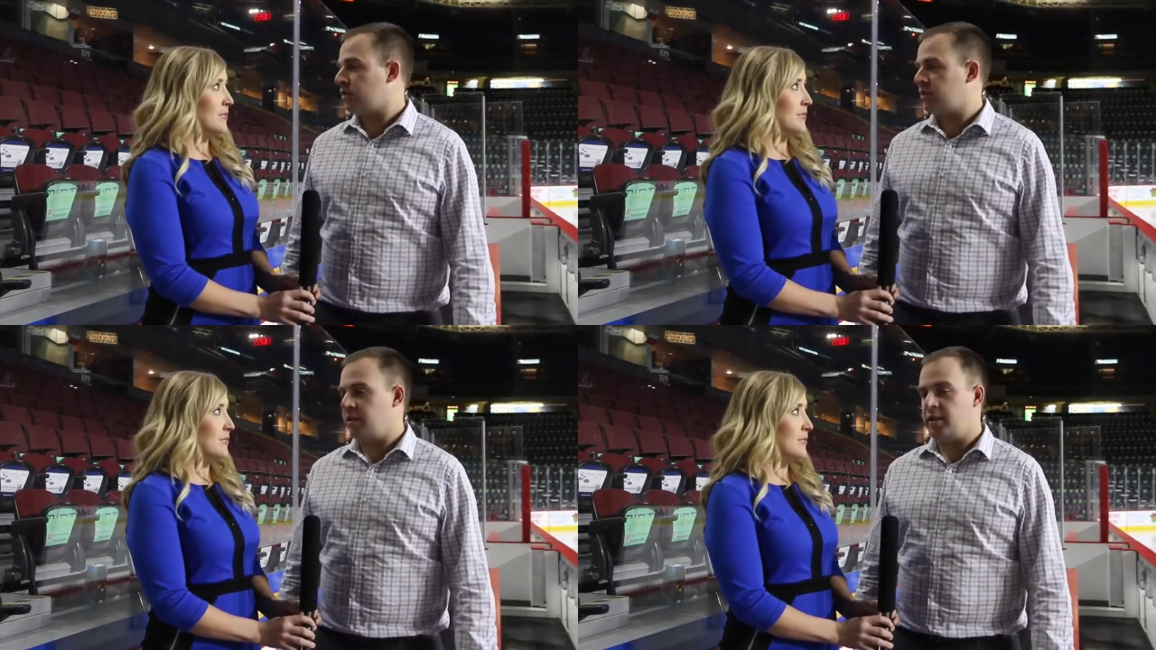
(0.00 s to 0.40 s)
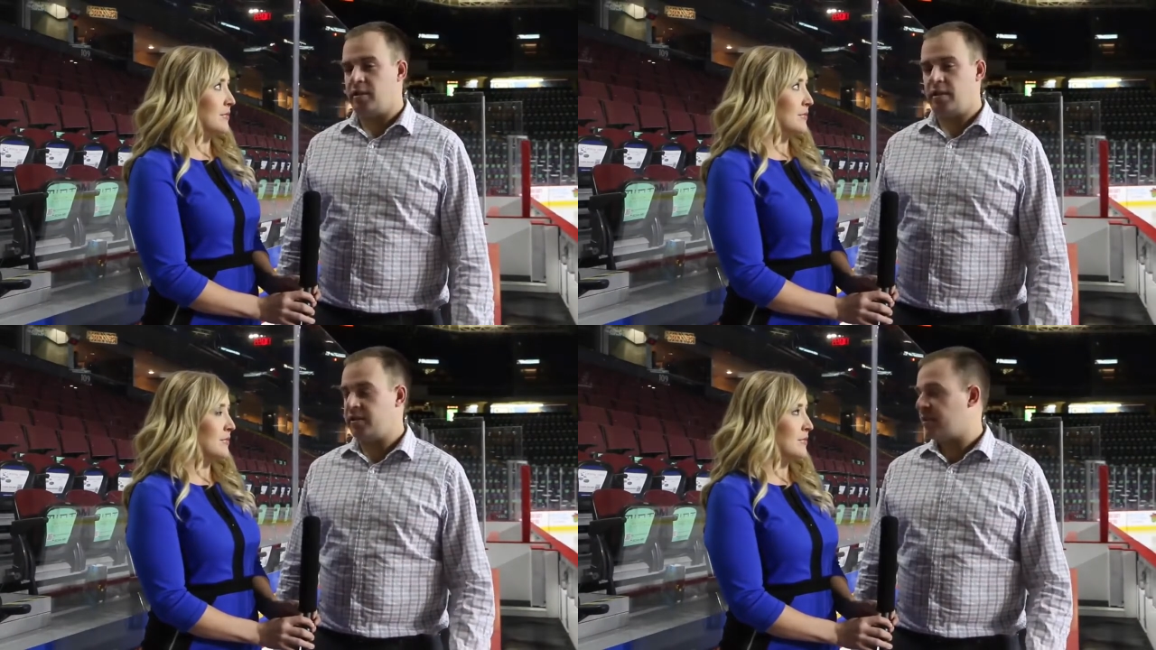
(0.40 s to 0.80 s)
Speaker 1: and
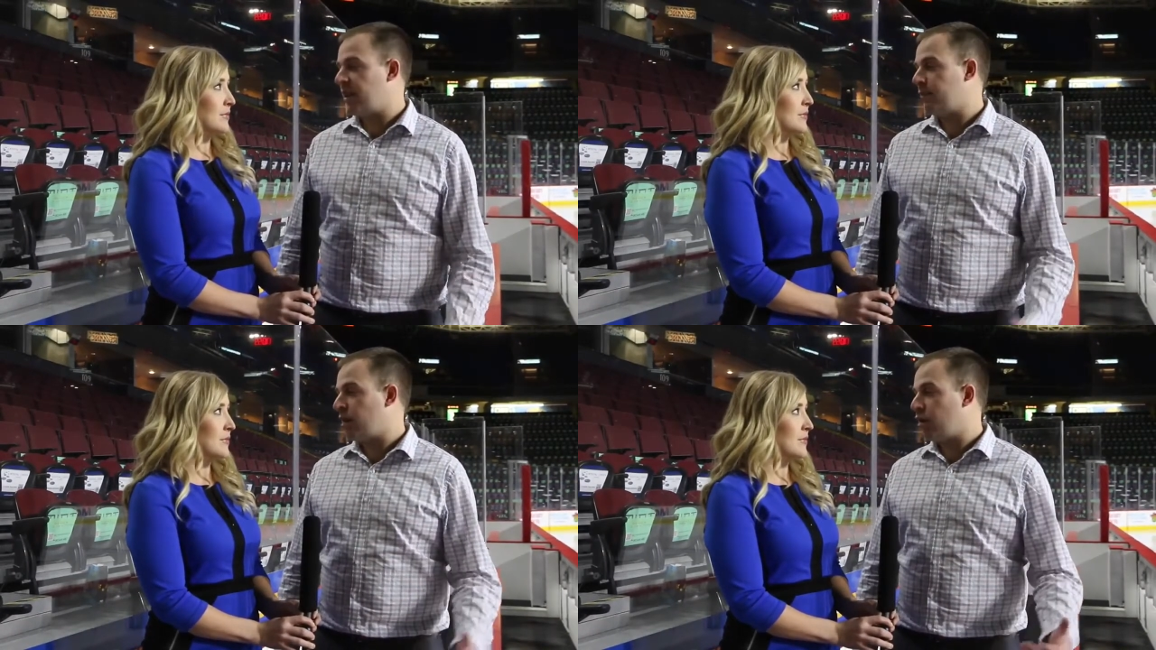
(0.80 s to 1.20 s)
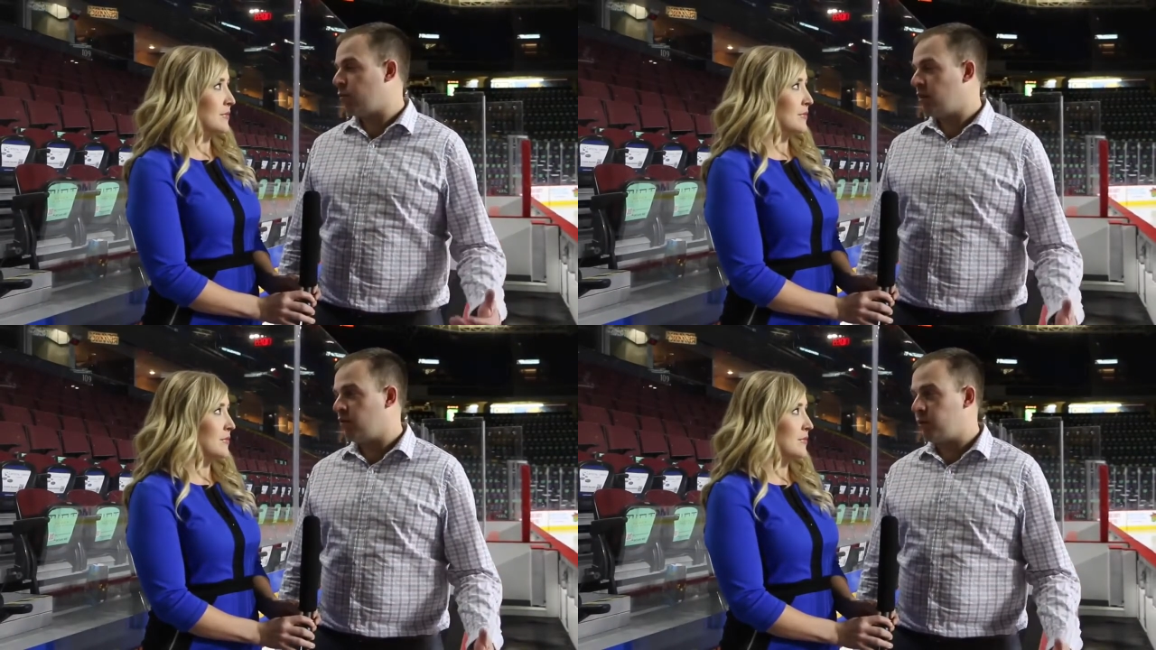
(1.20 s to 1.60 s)
see his name now
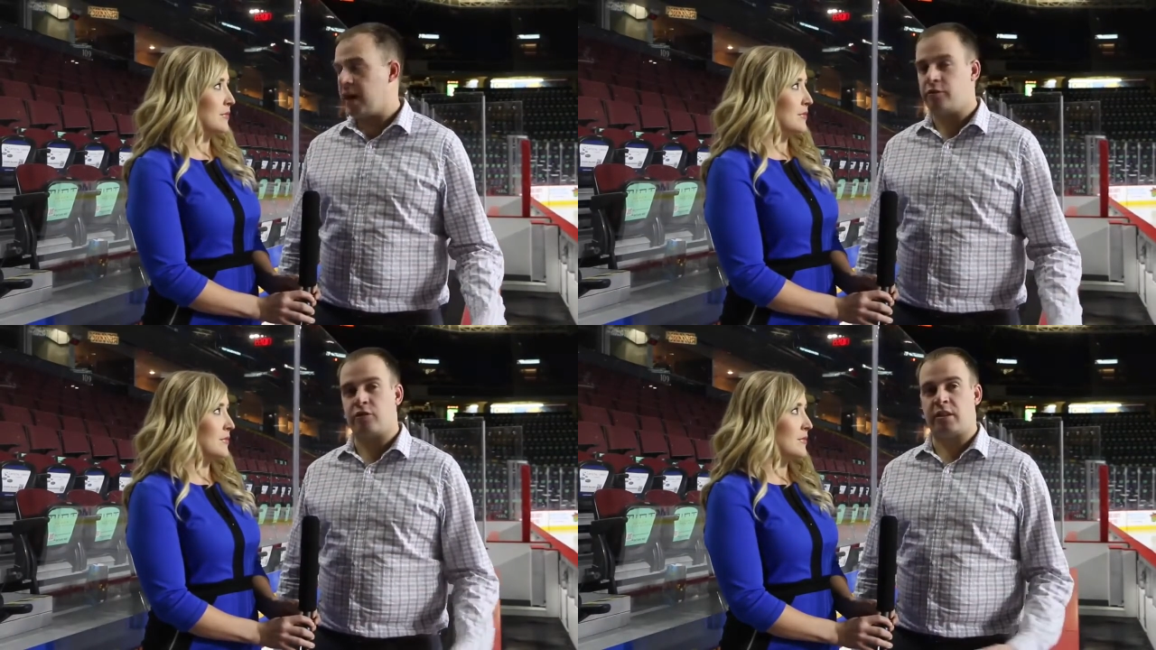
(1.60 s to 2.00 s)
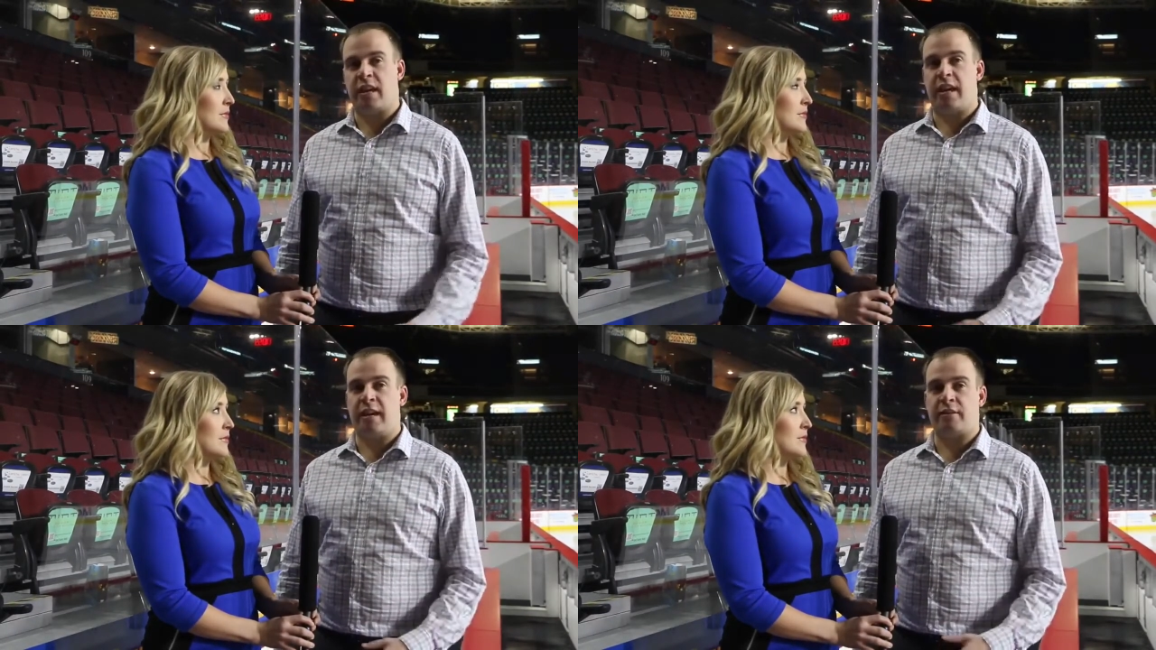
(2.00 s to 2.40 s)
above Patrick
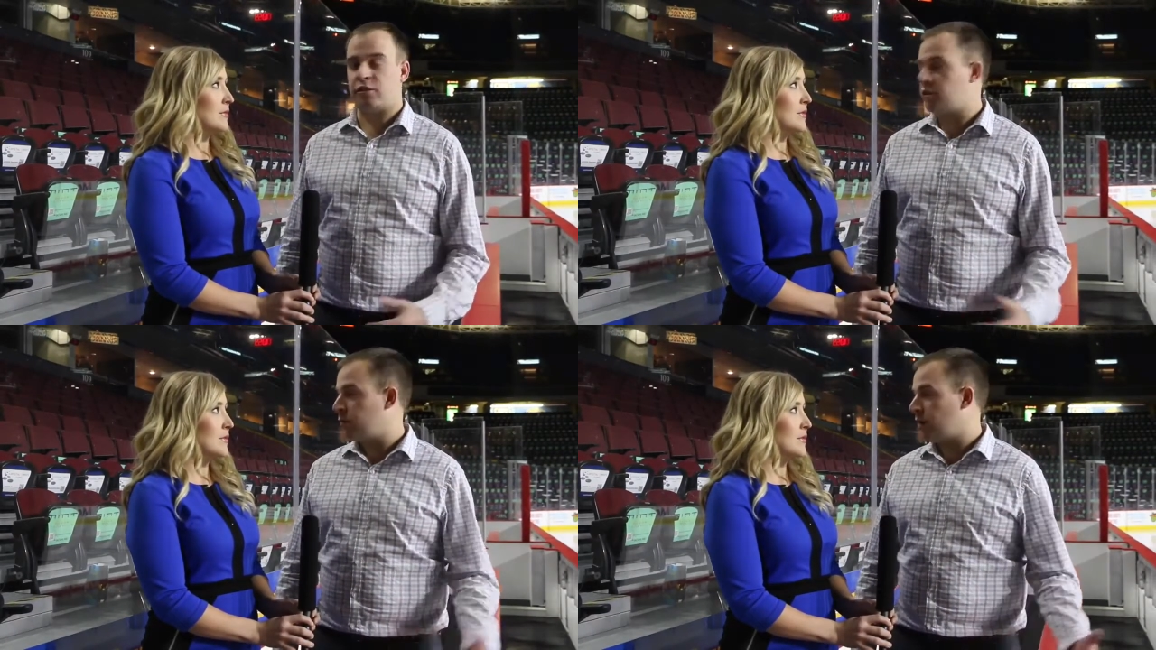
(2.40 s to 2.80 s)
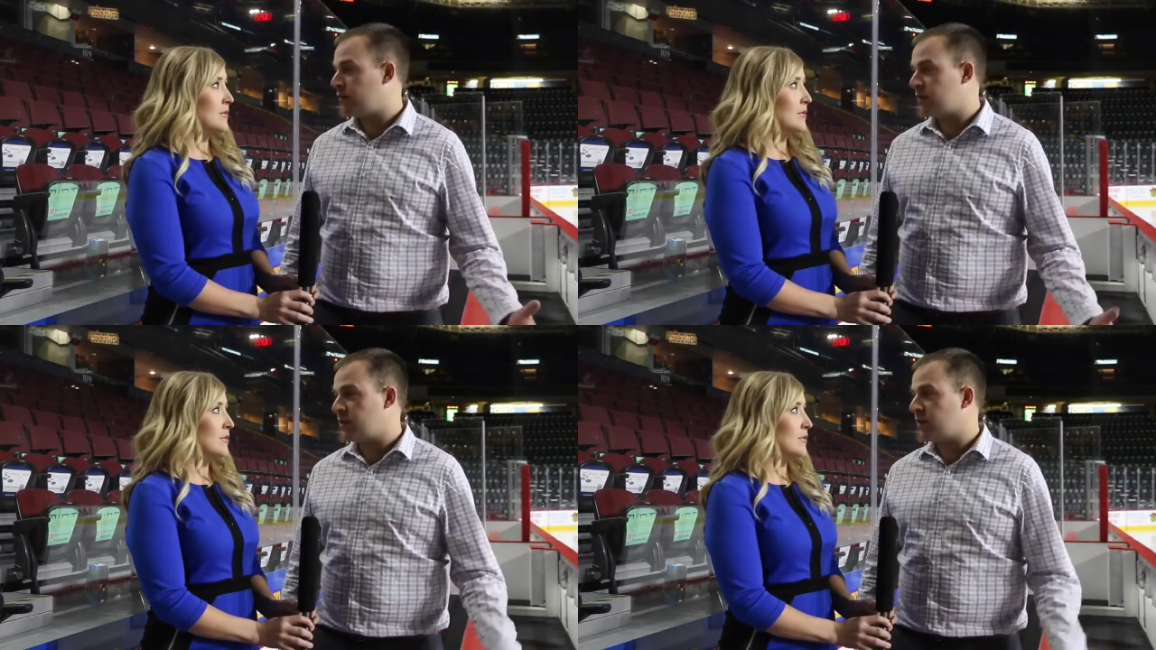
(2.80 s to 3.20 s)
Kane, just
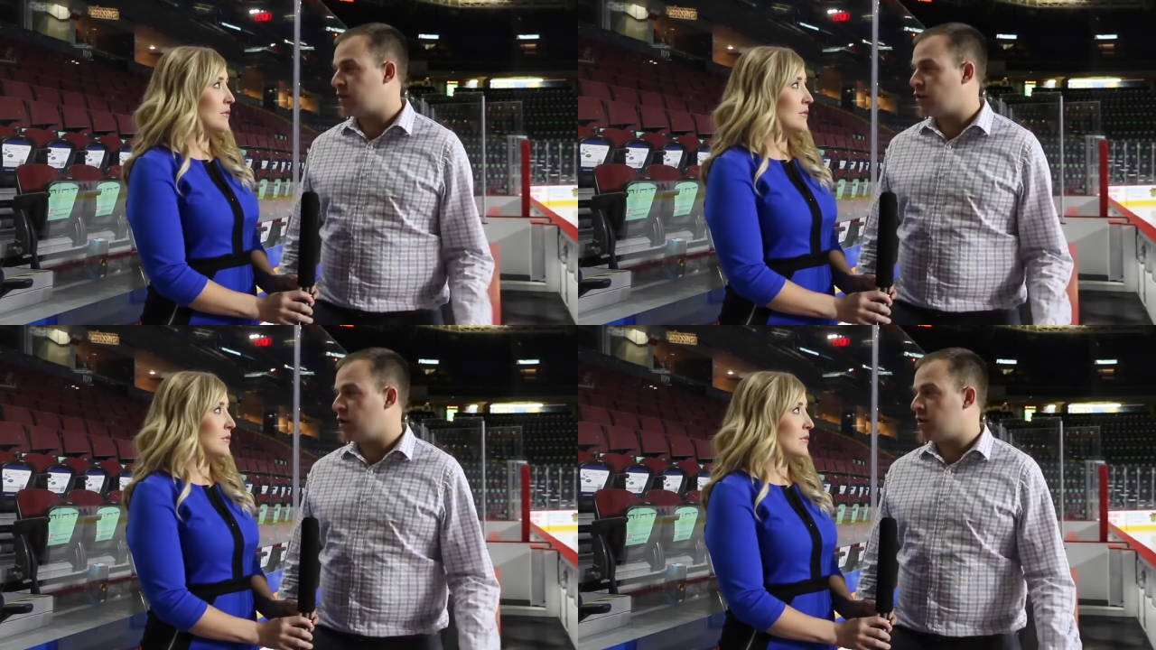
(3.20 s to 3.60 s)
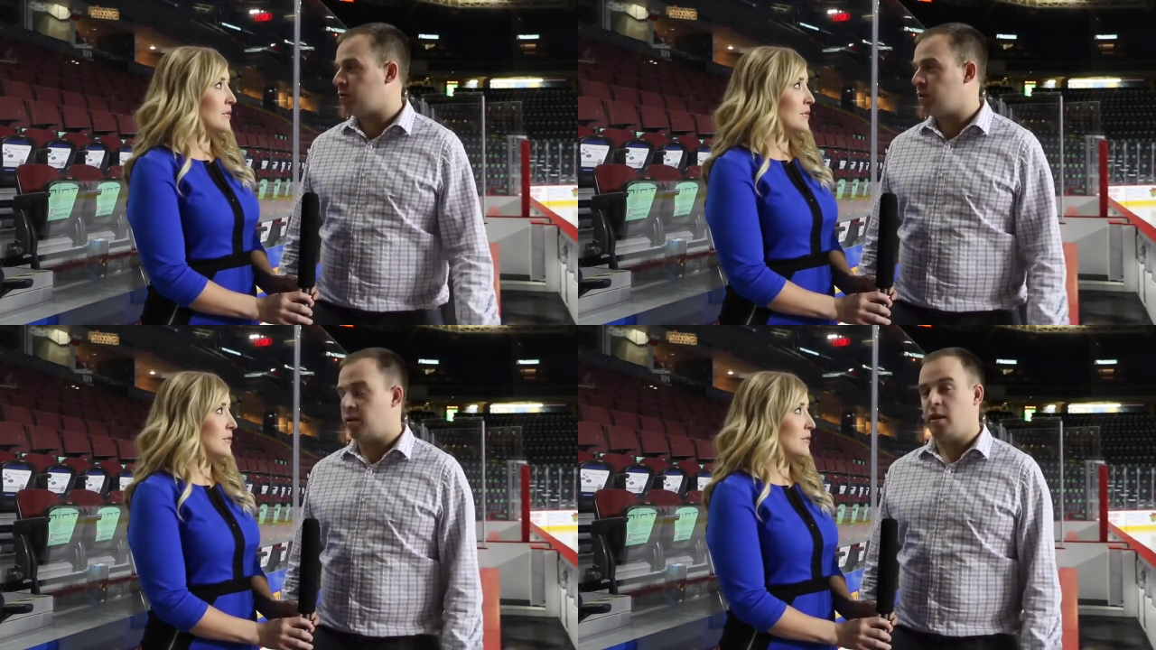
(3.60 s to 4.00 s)
above Sidney
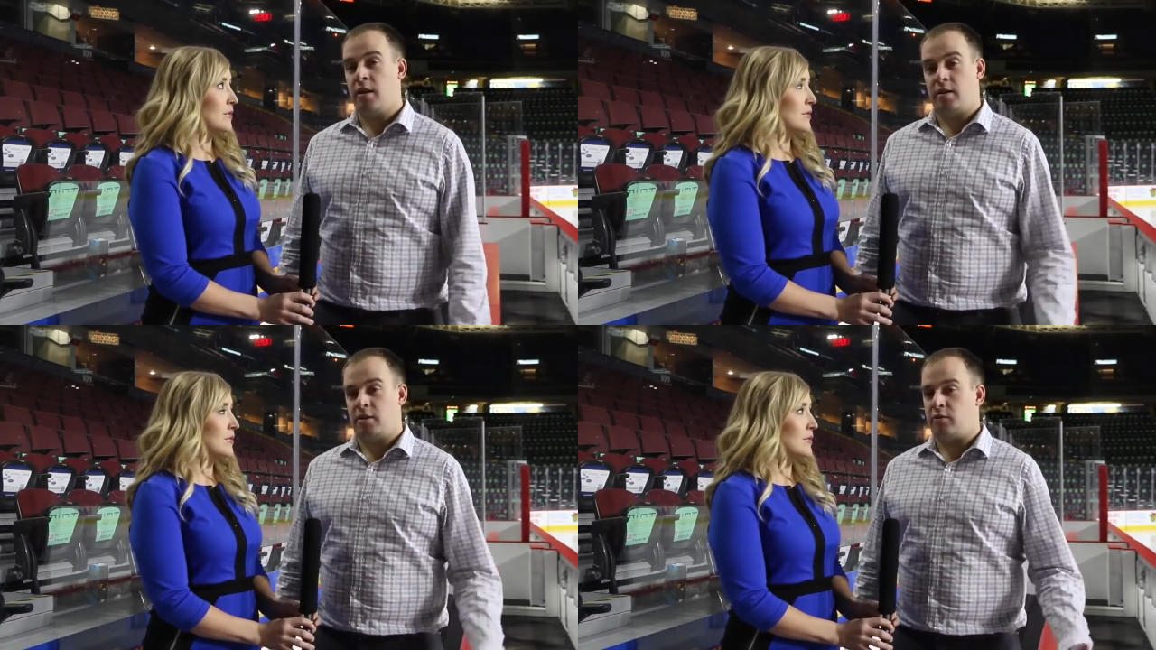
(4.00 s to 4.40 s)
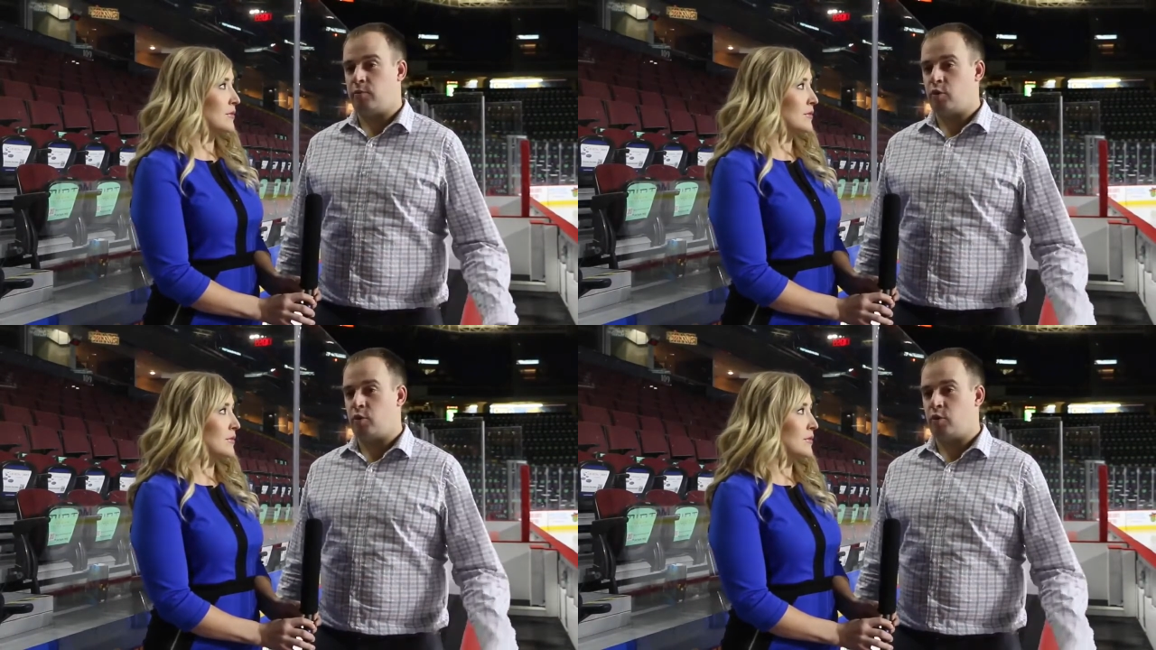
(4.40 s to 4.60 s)
Crosby. You know,